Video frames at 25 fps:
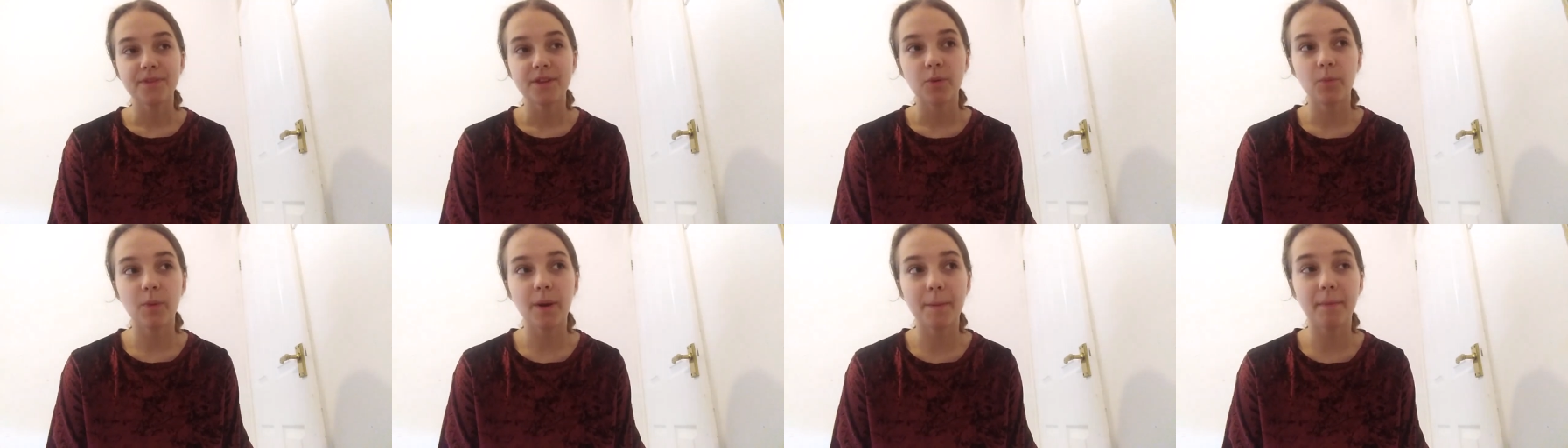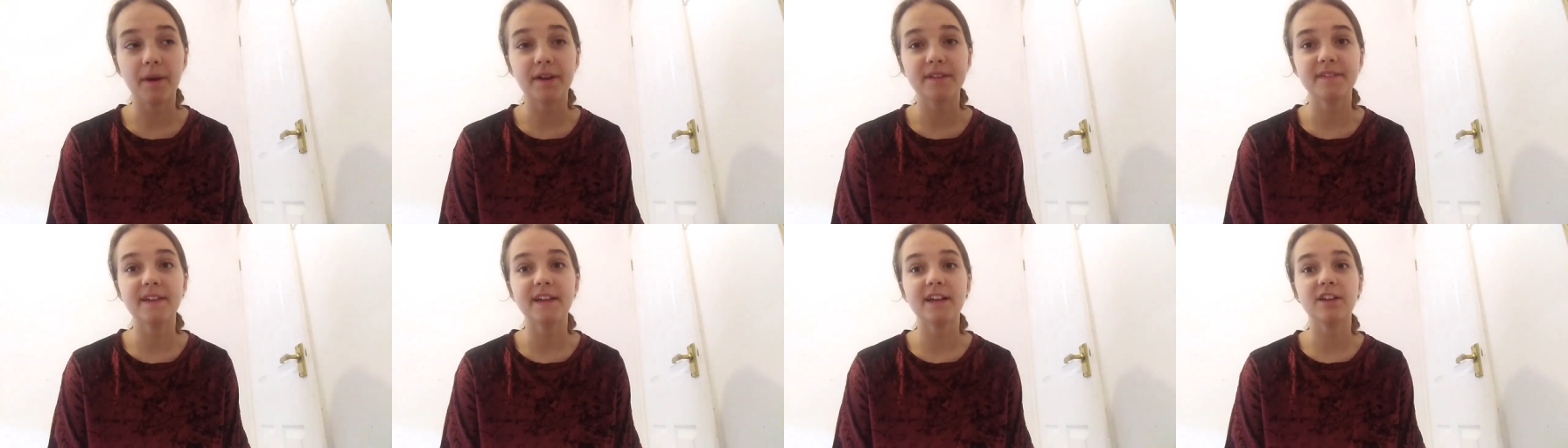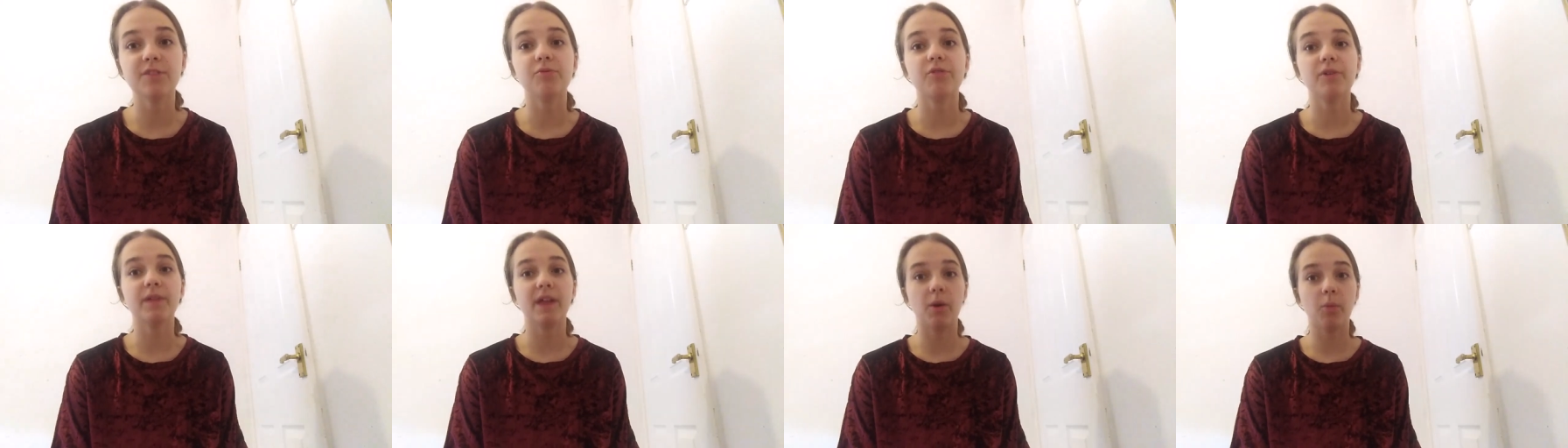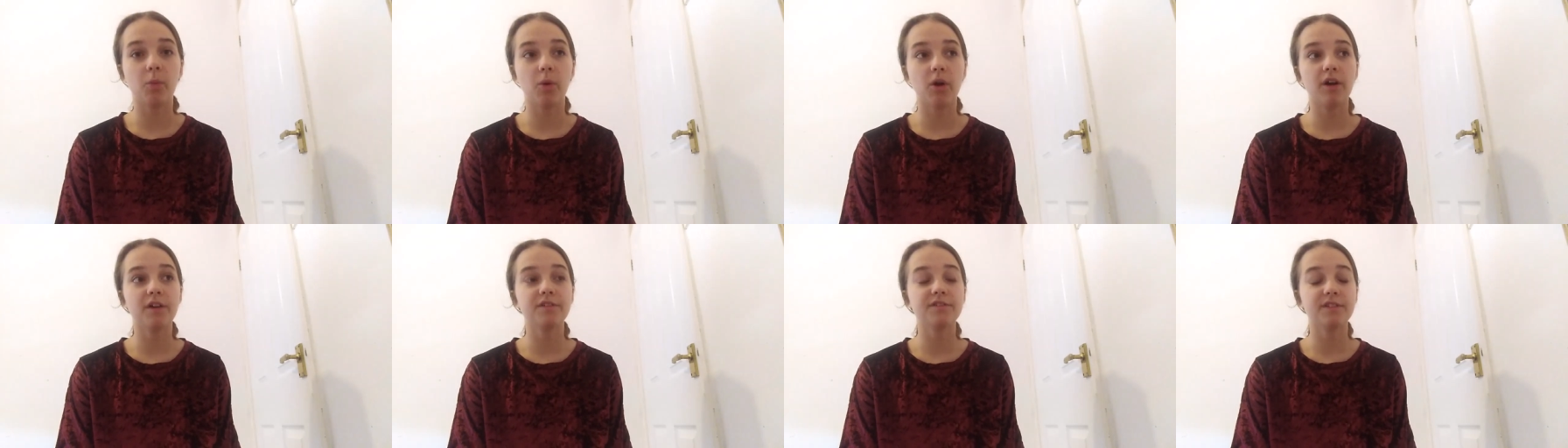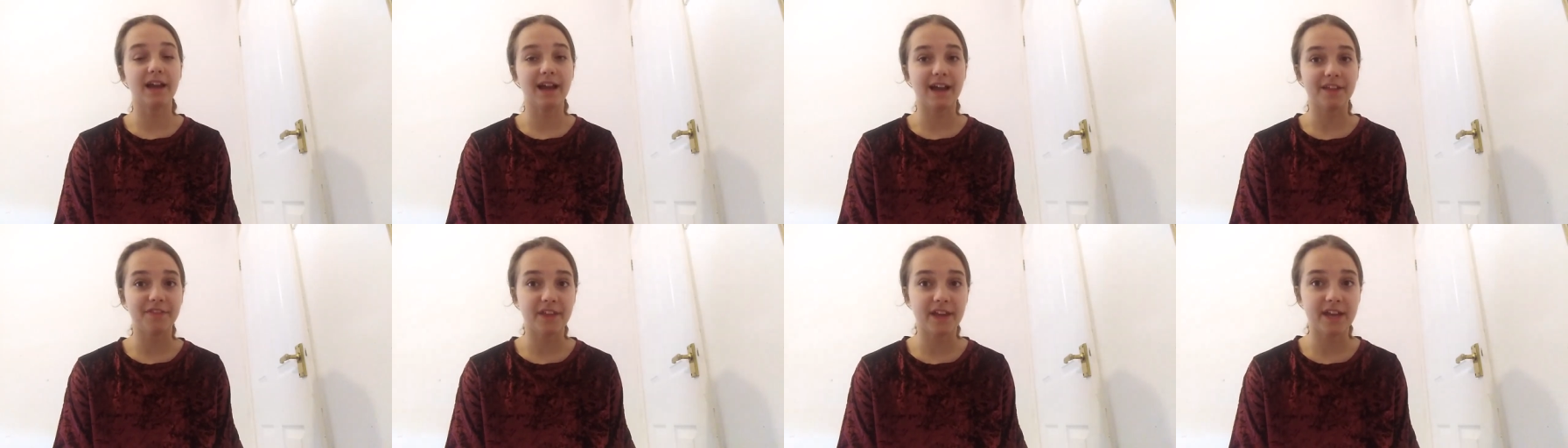When my ticks were at their worst,
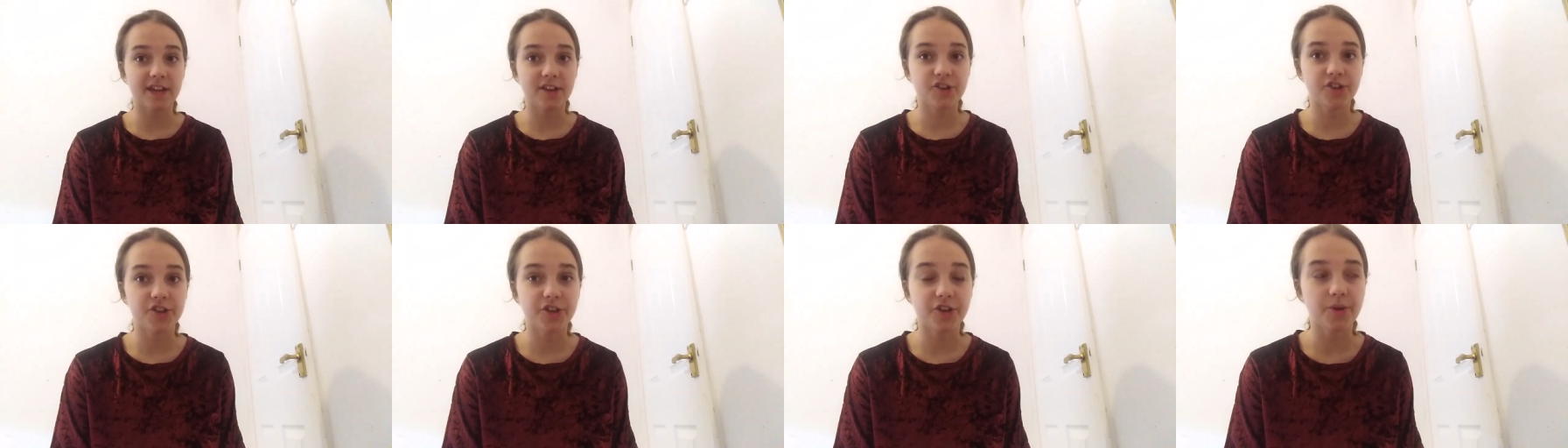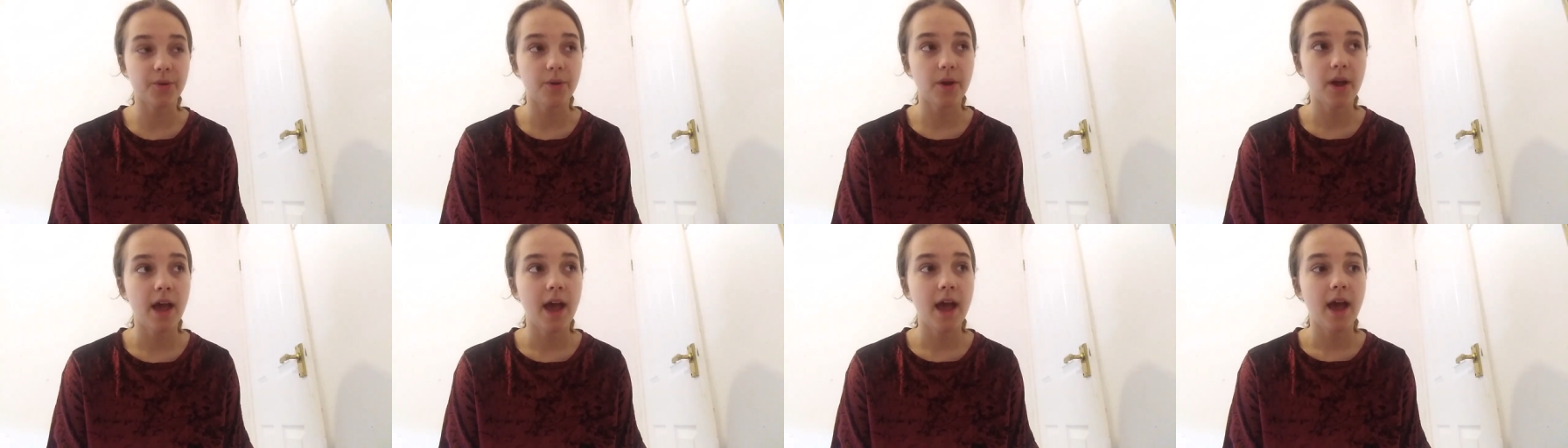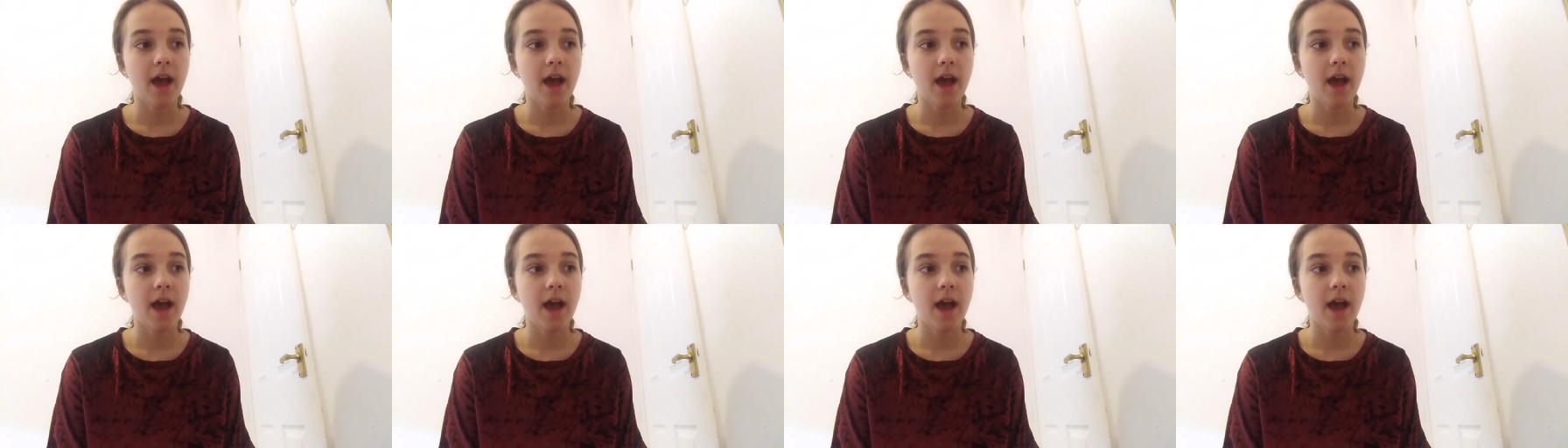I had that issue.